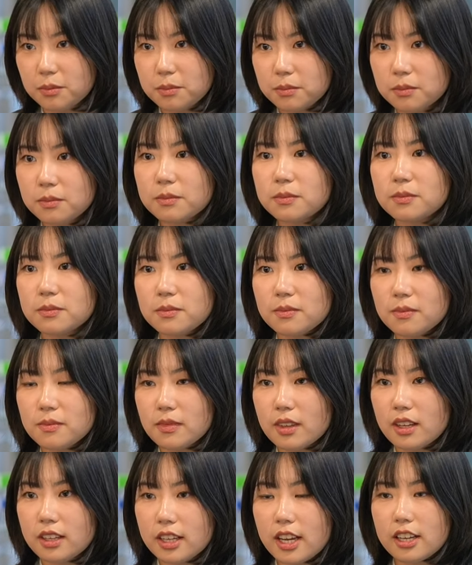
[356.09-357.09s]

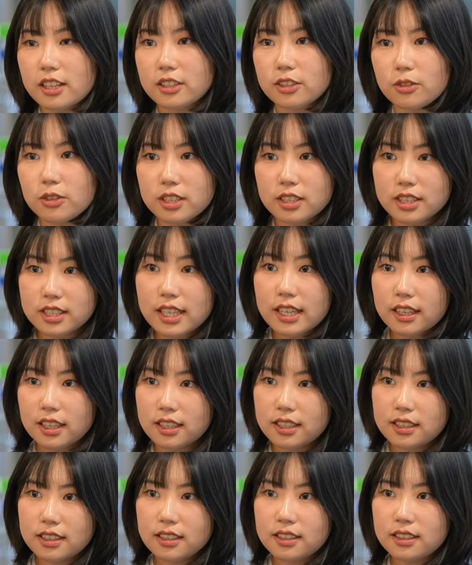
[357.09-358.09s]
Simultaneously. Yeah, so it's
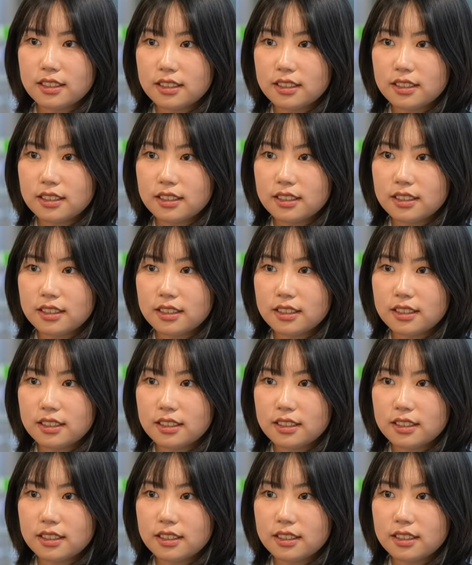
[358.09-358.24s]
sync.